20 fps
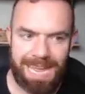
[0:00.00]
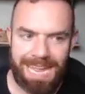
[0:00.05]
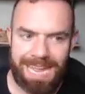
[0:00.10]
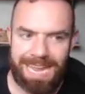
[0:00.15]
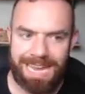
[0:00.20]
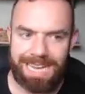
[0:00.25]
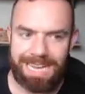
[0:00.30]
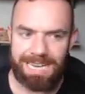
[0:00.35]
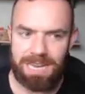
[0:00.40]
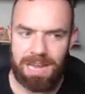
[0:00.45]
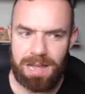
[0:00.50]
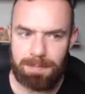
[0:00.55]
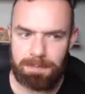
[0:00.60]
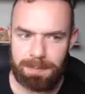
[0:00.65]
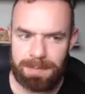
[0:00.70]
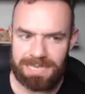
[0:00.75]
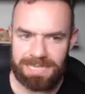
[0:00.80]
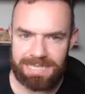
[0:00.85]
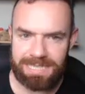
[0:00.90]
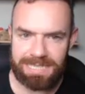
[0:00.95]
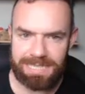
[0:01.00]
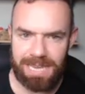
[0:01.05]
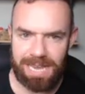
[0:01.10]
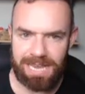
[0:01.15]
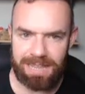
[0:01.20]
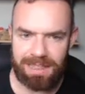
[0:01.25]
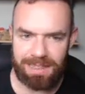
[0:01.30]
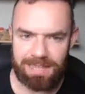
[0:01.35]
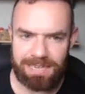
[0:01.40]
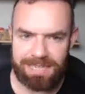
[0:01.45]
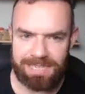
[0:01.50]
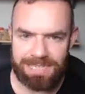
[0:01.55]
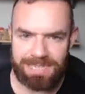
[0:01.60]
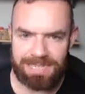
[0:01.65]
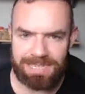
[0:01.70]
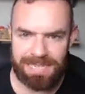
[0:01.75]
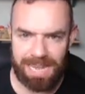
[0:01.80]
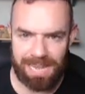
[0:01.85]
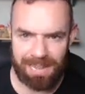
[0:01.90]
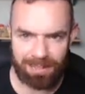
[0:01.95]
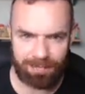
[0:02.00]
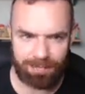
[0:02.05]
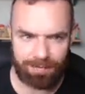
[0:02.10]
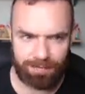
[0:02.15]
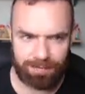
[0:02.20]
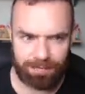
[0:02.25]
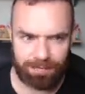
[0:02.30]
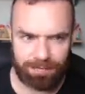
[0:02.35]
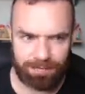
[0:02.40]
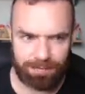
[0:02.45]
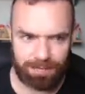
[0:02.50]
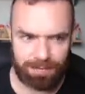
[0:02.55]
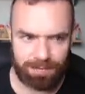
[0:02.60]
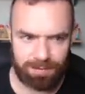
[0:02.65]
It cannot be the scythe itself,